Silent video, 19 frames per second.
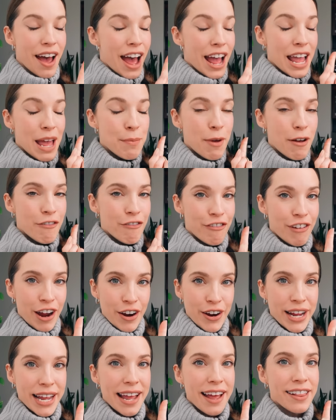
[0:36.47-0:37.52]
I am a
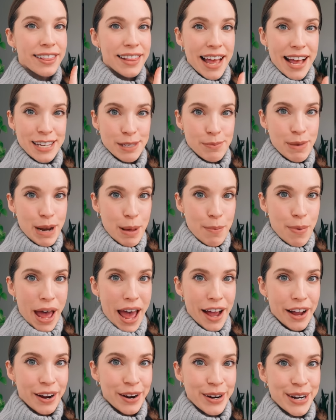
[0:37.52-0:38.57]
very last minute
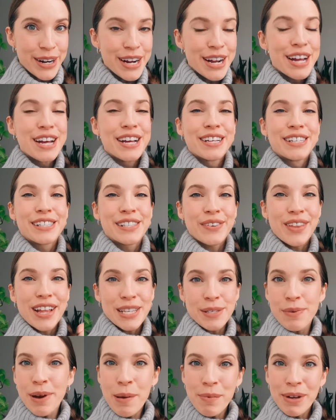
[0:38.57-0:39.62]
packer, so
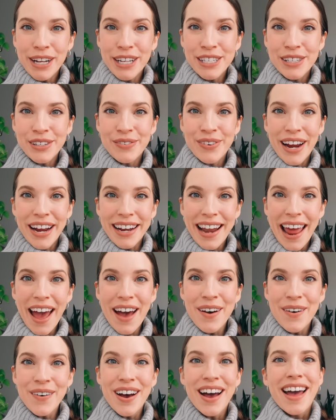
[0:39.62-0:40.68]
that's what I'm gonna do right
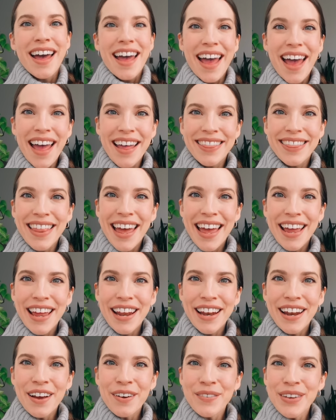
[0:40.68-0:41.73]
now. And
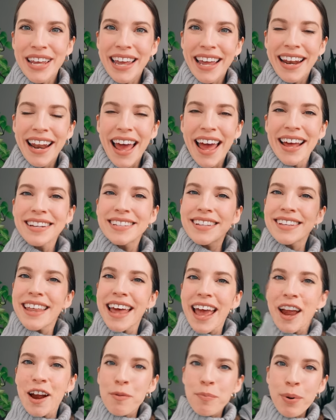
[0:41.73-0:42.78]
then we can head to the
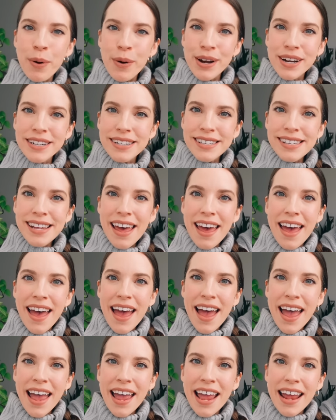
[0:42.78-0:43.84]
airport
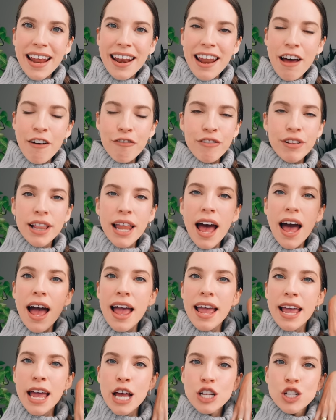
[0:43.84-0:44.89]
and
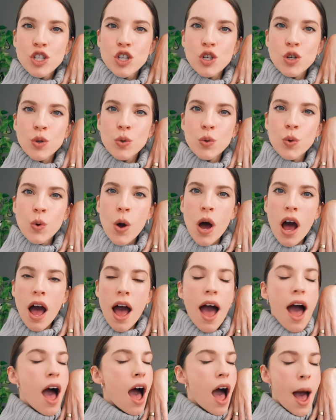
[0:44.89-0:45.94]
fly to
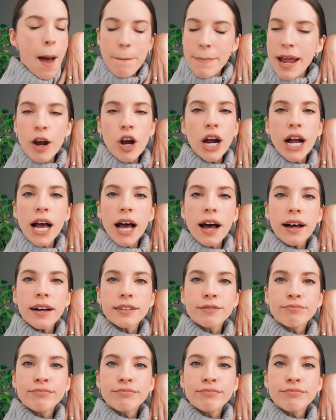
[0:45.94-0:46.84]
America.